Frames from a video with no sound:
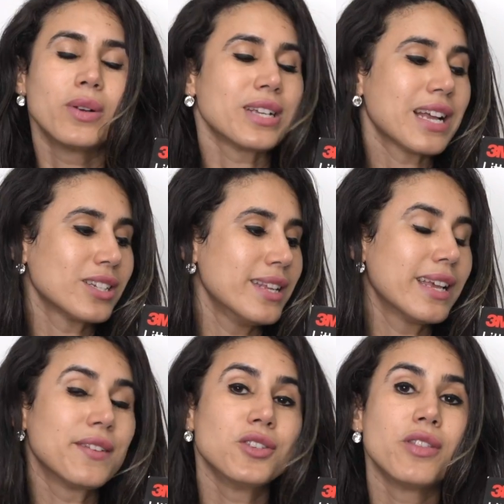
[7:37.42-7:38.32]
which actually
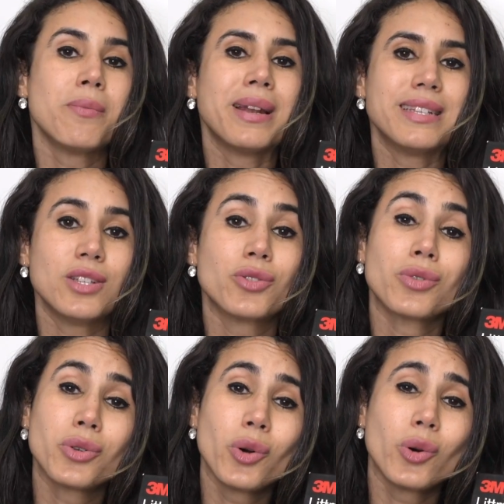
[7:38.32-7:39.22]
gives you the ability to
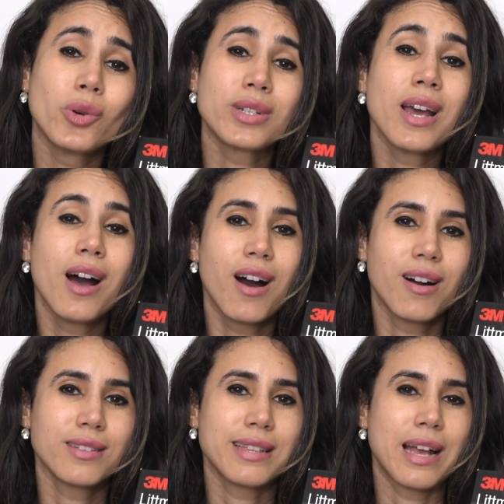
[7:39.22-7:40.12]
record
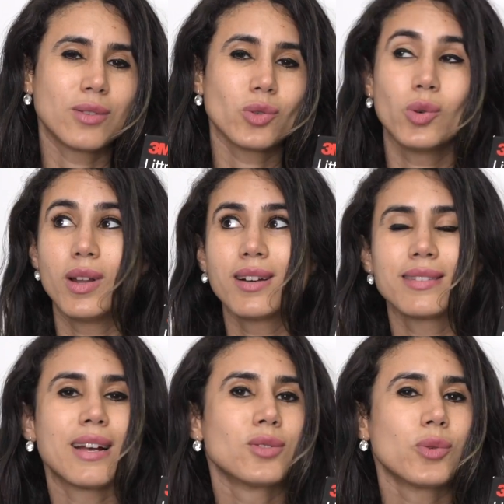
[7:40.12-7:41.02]
heart sounds or lung
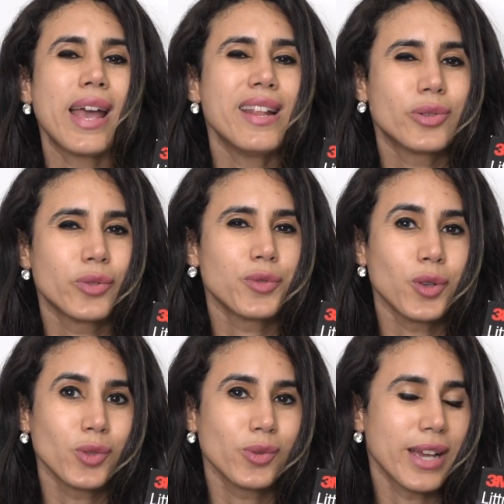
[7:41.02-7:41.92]
sounds or any sort of
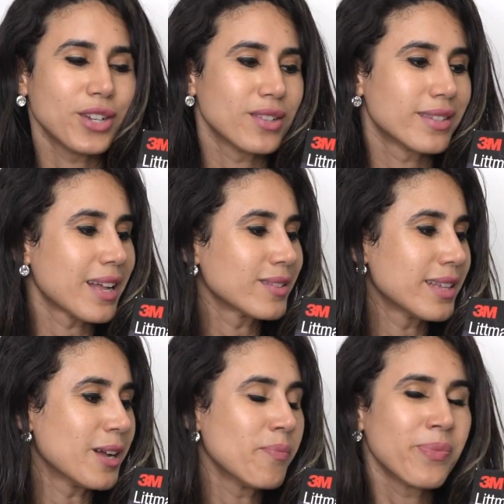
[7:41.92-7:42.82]
auscultation sounds.
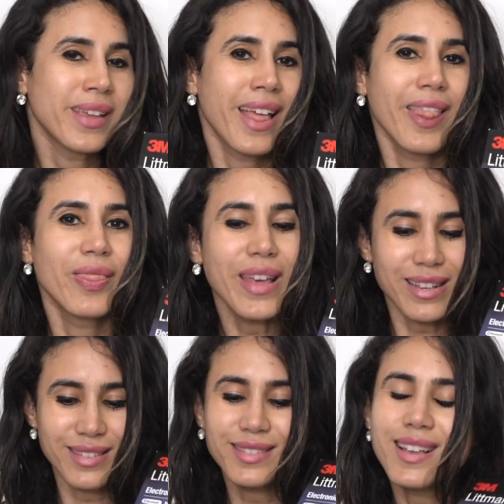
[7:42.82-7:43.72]
Now
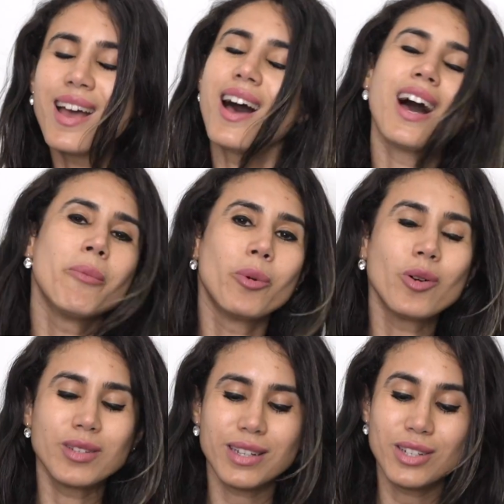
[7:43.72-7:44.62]
this I
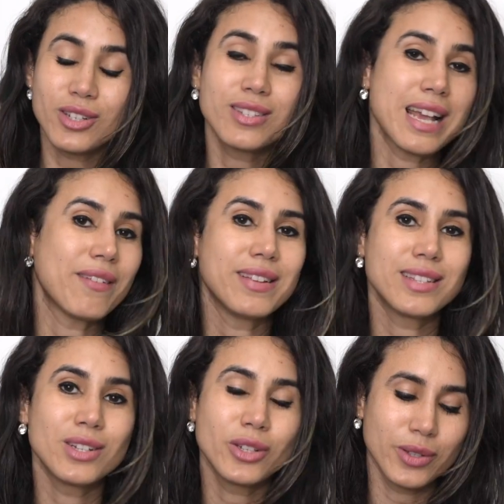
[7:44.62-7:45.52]
bought just to have a
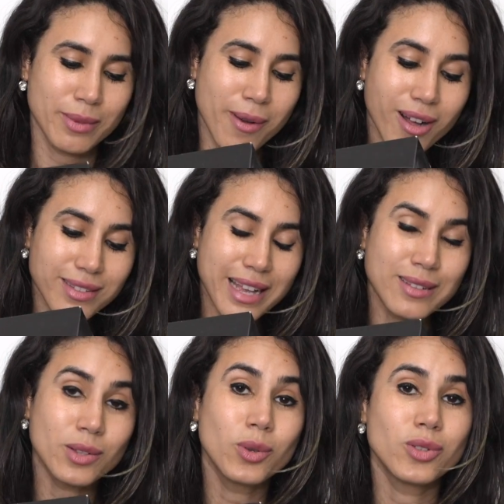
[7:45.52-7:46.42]
listen to some heart
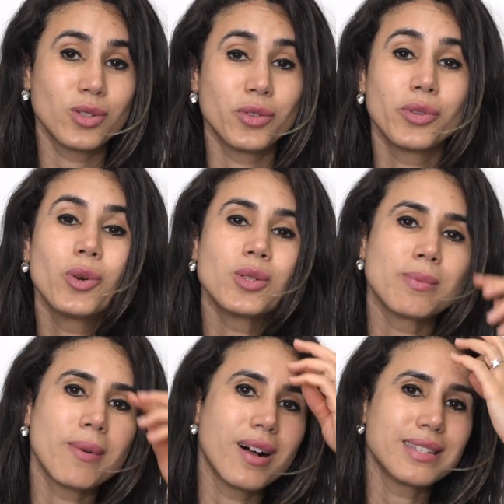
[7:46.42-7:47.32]
sounds and also to record
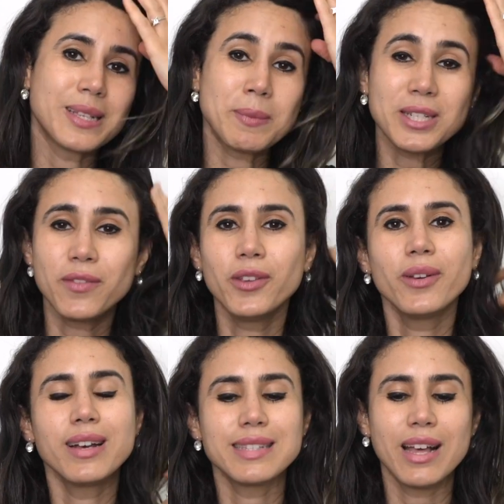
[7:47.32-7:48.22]
some heart sounds, especially for you
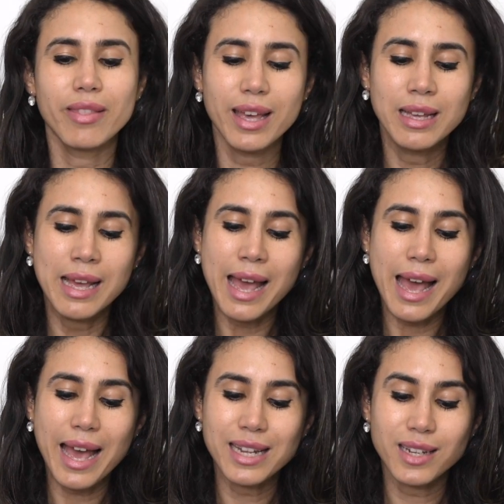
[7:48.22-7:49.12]
guys out there.
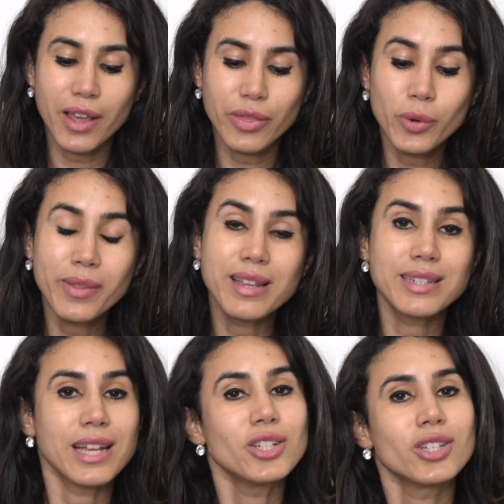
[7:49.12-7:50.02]
And I thought with the
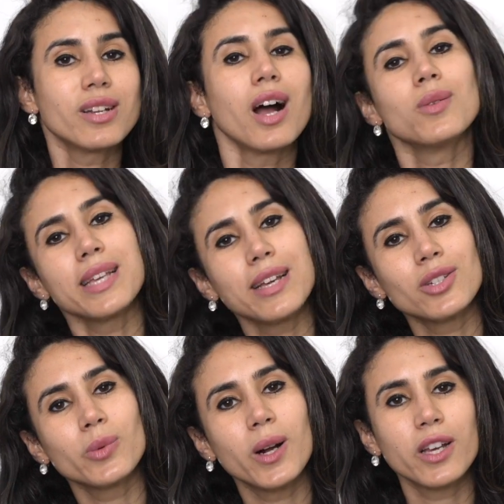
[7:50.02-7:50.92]
intention, I'll take it
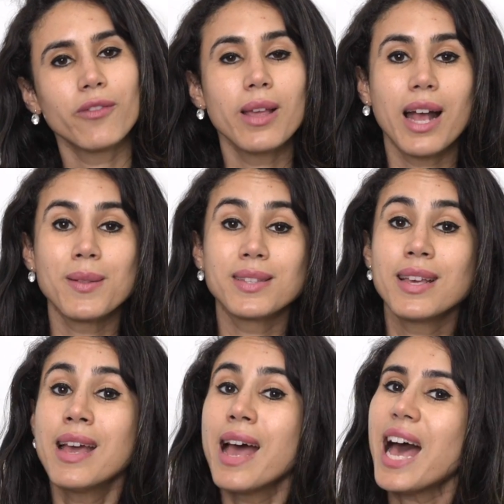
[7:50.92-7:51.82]
to work and
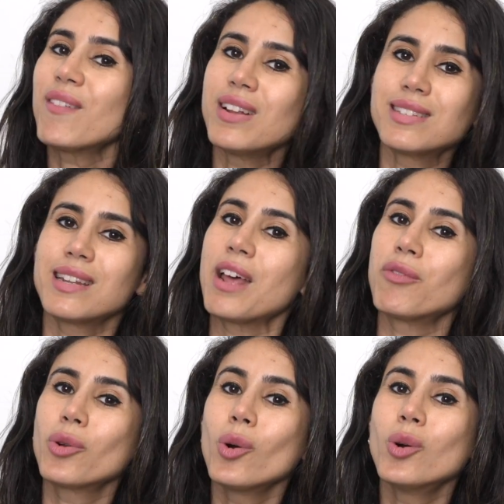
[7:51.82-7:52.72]
have a listen and
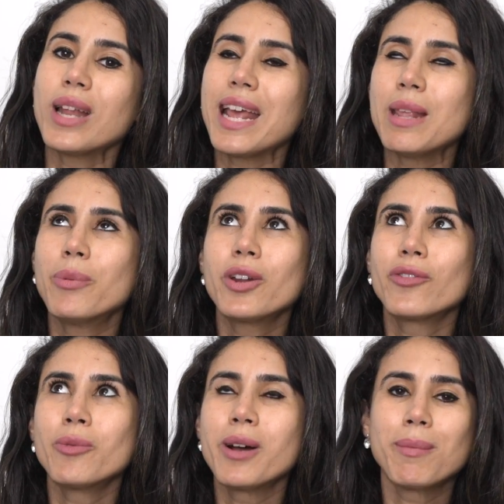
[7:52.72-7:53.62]
record any
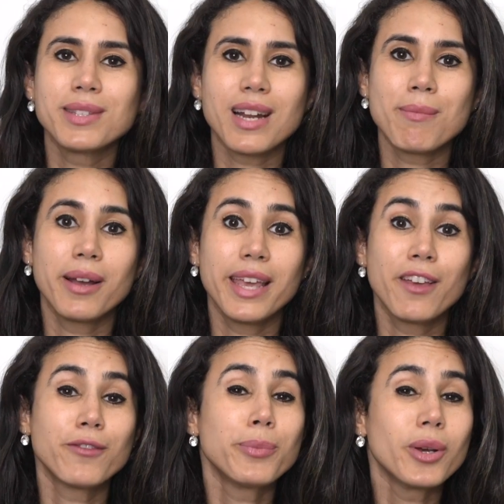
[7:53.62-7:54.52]
beautiful murmurs that I might
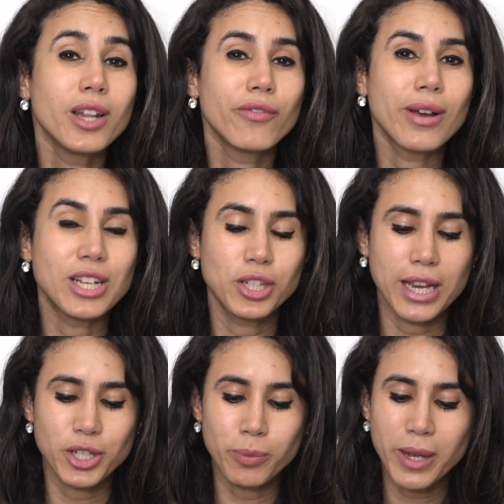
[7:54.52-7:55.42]
hear purely for
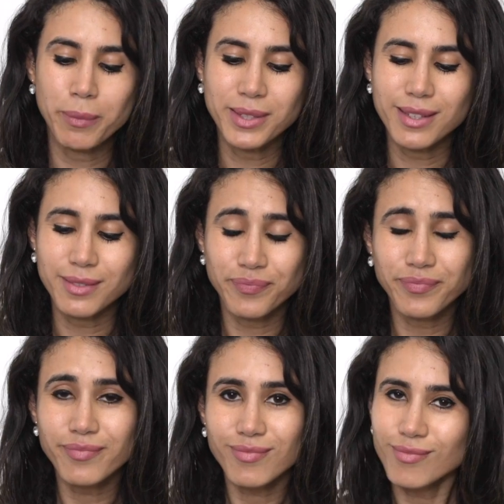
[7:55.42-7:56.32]
educational purposes.
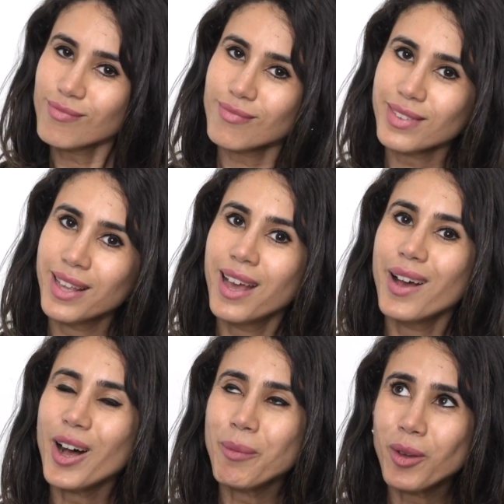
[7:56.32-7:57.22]

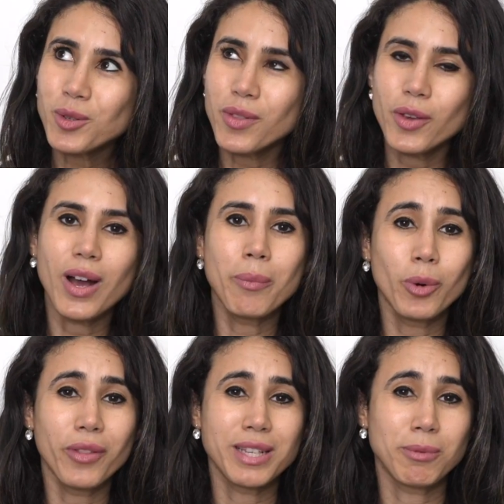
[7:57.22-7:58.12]
I'll be honest with you, I
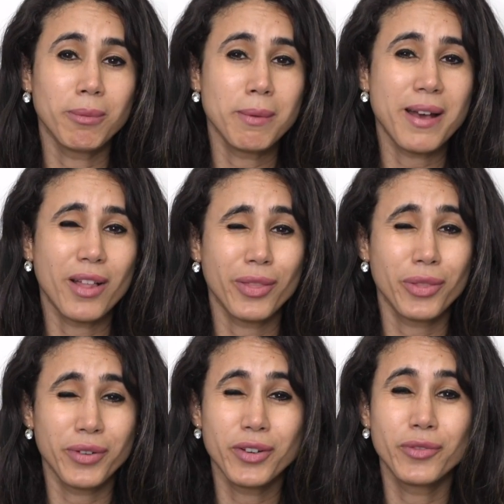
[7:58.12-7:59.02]
bought this probably about
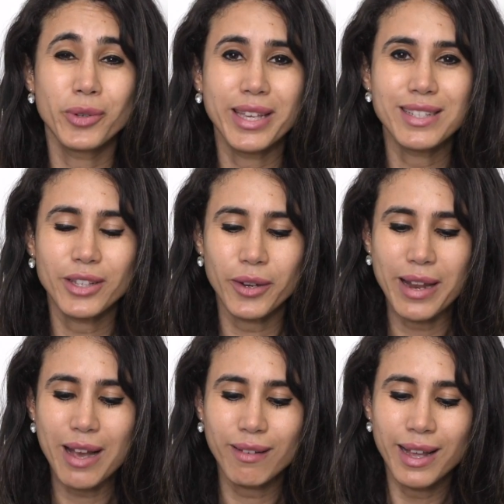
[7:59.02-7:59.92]
3 or 4 years ago
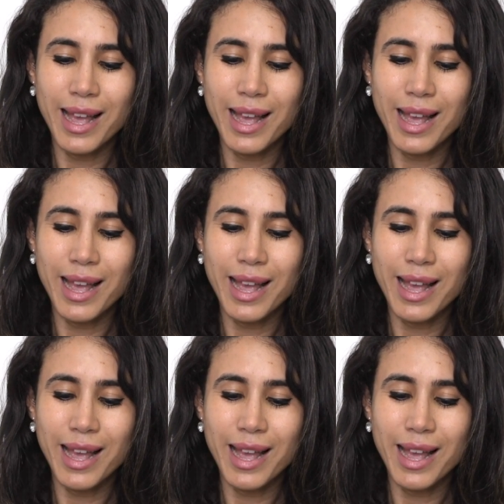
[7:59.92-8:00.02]
now,